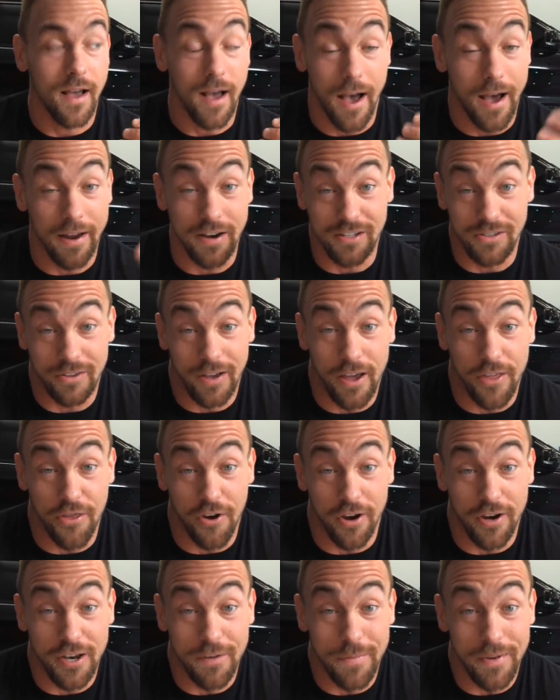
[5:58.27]
Honestly, I
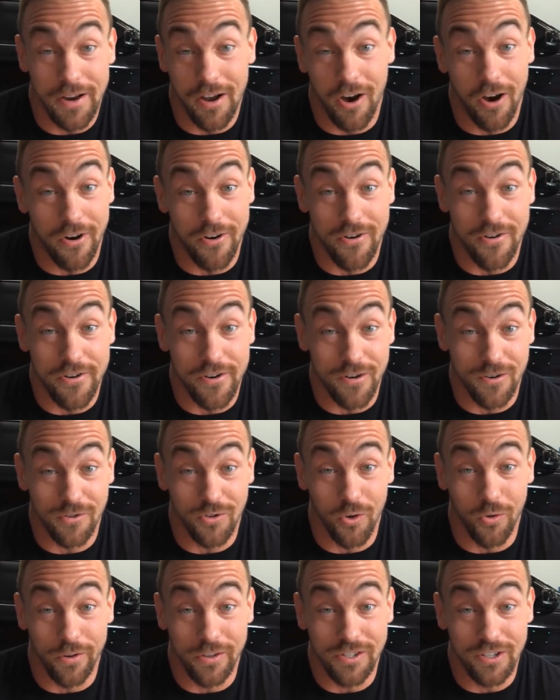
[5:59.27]
thought he'd be 100 years
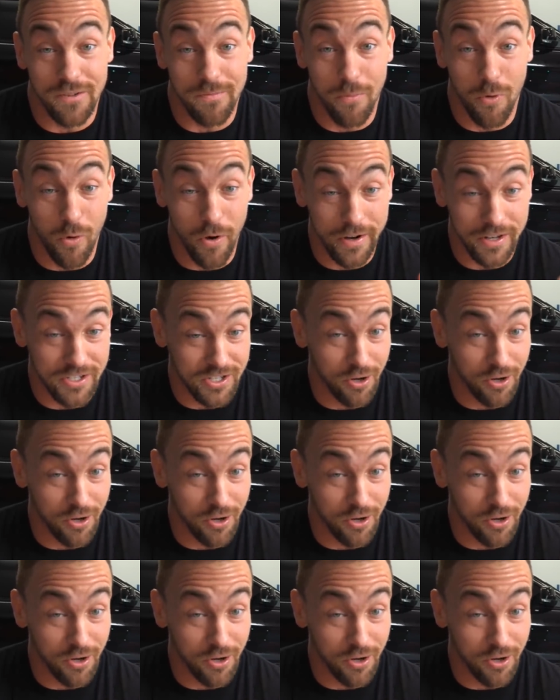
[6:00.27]
old at some point,